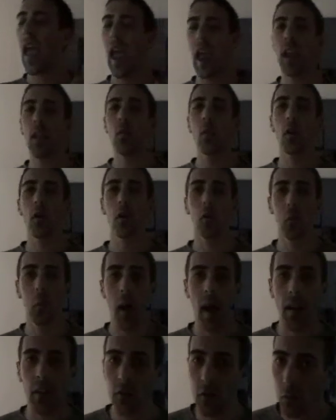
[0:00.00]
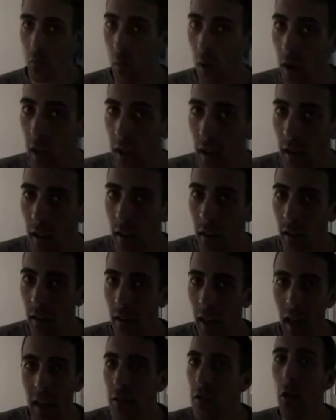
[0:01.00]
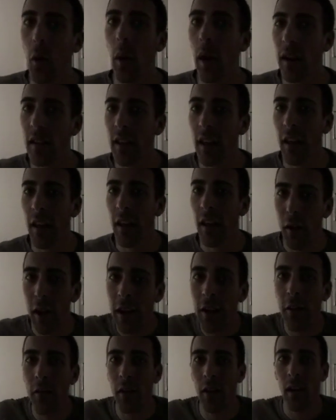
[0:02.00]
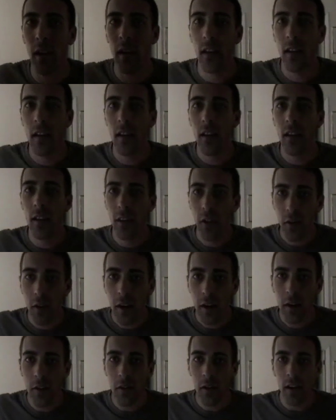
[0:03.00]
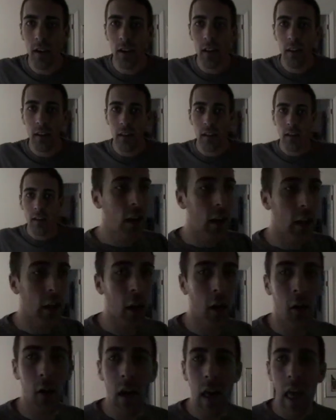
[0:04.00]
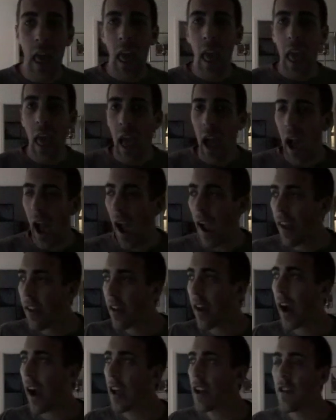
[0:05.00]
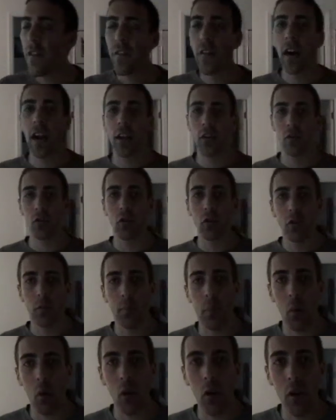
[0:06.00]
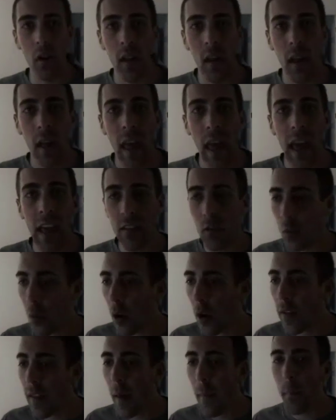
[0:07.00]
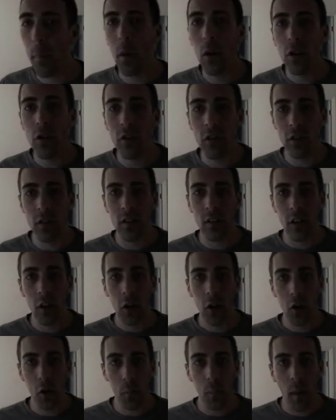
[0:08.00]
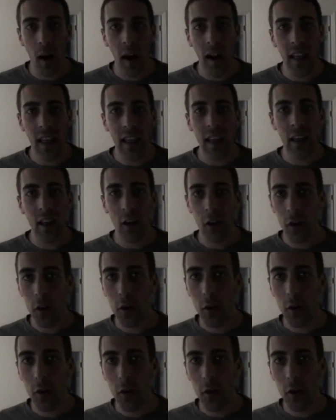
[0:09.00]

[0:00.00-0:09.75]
anyone who bashes running has no idea. They're ignorant. They're ignorant. I define a true sport as one that pushes your body